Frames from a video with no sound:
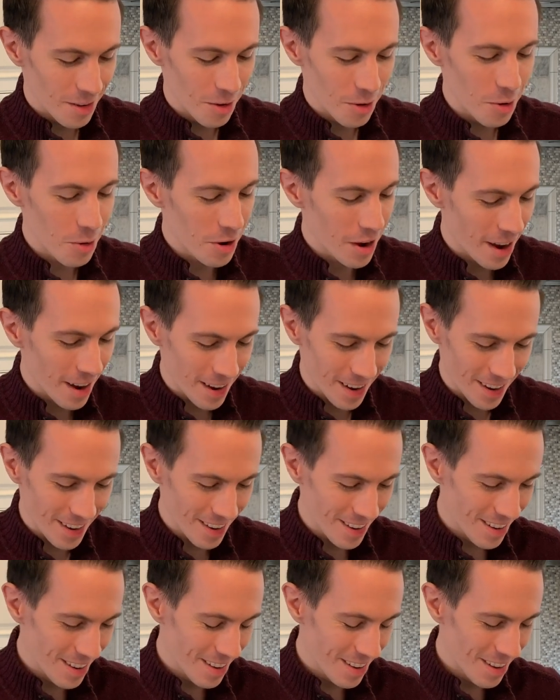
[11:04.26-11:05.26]
Okay.
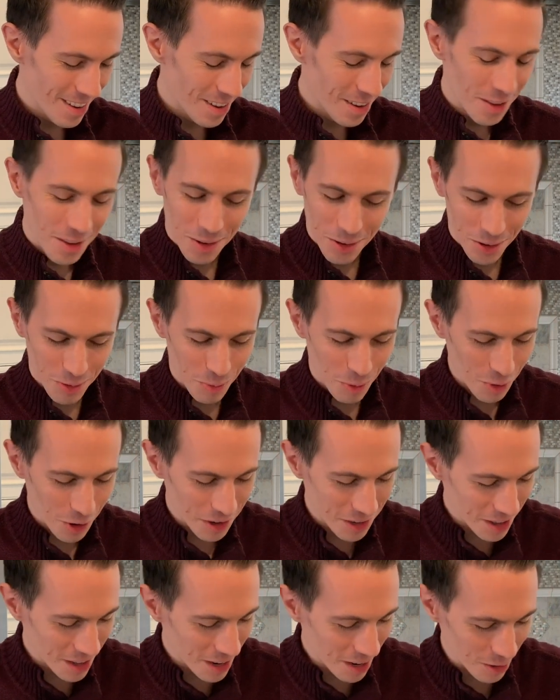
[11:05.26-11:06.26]
Let's move
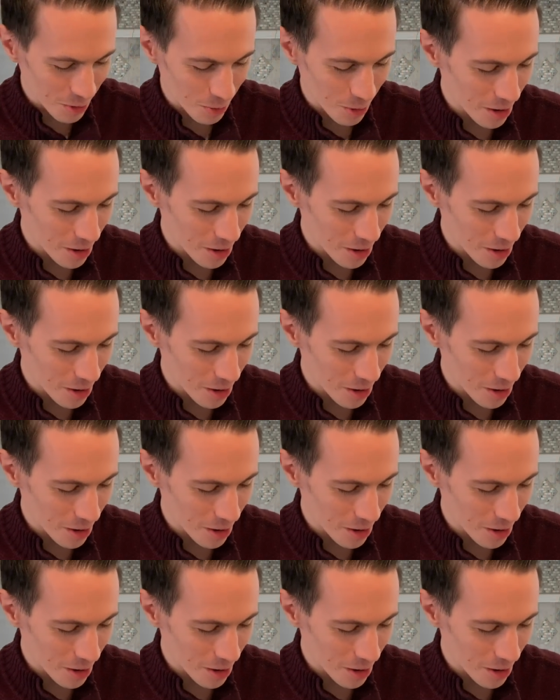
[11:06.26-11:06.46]
on to the next